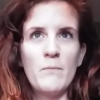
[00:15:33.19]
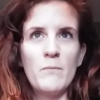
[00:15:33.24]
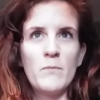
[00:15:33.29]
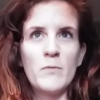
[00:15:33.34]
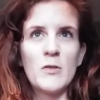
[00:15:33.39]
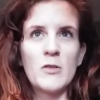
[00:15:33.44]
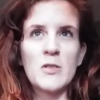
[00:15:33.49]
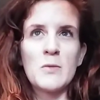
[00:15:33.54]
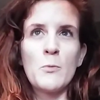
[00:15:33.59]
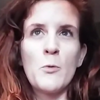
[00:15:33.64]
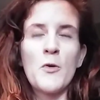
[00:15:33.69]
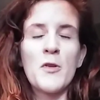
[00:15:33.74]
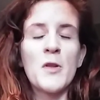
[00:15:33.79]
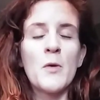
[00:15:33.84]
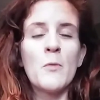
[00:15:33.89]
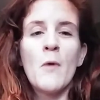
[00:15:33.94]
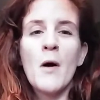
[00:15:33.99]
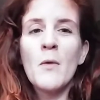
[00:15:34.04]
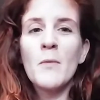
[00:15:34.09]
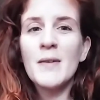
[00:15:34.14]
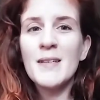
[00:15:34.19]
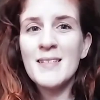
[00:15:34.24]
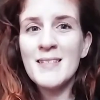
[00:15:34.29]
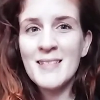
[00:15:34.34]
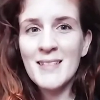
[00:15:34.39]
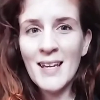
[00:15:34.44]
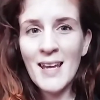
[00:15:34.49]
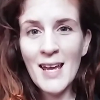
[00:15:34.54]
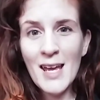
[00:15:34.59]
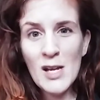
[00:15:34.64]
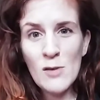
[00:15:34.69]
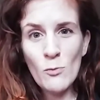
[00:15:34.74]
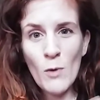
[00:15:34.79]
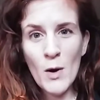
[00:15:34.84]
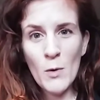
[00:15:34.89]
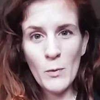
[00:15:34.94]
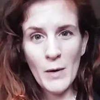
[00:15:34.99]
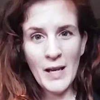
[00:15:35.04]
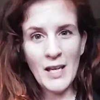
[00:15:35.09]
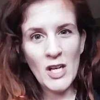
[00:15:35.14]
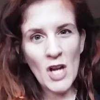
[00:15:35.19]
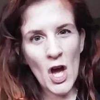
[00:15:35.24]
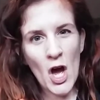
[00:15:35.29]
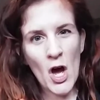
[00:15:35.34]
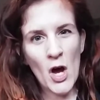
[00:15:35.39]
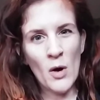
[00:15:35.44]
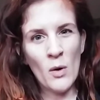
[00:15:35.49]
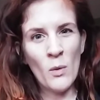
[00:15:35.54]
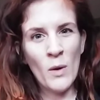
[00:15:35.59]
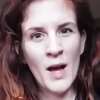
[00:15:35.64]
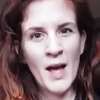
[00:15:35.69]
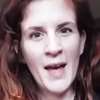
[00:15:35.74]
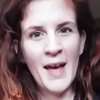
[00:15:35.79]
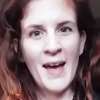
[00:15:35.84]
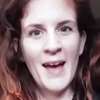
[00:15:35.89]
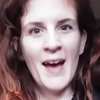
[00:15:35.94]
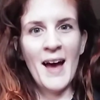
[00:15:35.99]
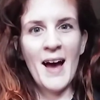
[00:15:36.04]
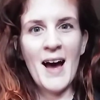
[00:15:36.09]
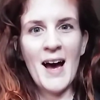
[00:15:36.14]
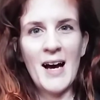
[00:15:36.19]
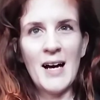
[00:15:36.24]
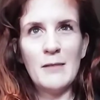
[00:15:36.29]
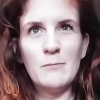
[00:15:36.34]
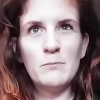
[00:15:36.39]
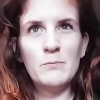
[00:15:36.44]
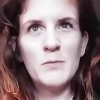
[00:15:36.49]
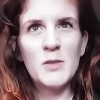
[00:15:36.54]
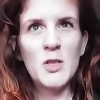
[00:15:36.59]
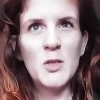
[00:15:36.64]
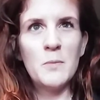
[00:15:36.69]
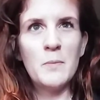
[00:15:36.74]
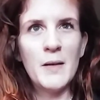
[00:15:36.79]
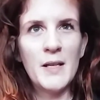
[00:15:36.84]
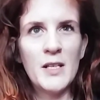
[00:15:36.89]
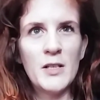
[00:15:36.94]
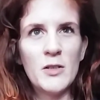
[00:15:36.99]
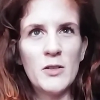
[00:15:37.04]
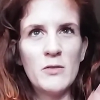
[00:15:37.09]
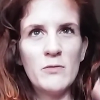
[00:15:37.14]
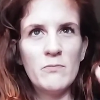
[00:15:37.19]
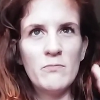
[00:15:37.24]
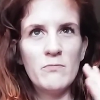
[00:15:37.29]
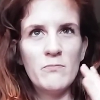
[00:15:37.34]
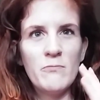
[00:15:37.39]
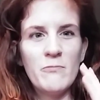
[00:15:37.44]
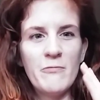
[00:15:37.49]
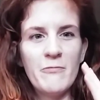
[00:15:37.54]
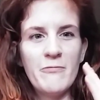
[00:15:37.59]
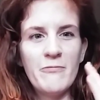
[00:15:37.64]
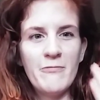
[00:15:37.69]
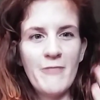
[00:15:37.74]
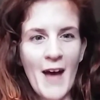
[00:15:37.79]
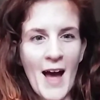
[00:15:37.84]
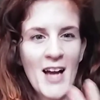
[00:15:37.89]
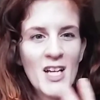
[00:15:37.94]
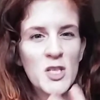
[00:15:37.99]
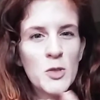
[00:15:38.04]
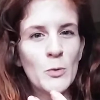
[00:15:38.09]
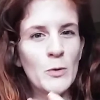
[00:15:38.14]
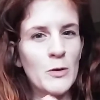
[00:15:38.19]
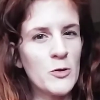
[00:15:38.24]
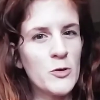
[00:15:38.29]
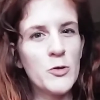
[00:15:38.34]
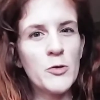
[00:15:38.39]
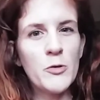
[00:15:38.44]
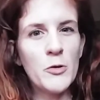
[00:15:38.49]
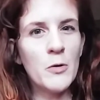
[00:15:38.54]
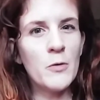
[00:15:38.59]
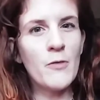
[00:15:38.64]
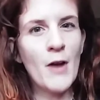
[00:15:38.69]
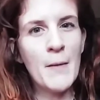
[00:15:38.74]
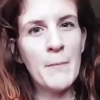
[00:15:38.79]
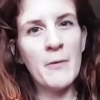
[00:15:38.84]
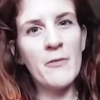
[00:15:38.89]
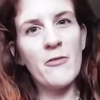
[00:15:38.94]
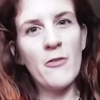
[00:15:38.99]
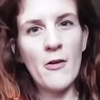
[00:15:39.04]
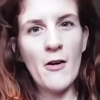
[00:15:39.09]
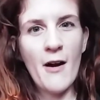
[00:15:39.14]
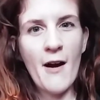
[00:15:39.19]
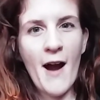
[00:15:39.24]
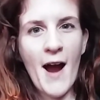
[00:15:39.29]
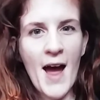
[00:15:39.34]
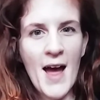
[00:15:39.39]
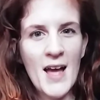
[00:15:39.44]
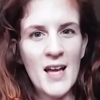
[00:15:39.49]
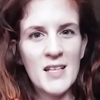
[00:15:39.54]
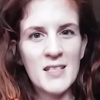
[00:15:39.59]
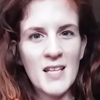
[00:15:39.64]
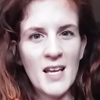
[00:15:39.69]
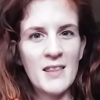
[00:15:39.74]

there's more than what we see and what we know to be factual and true right before our eyes.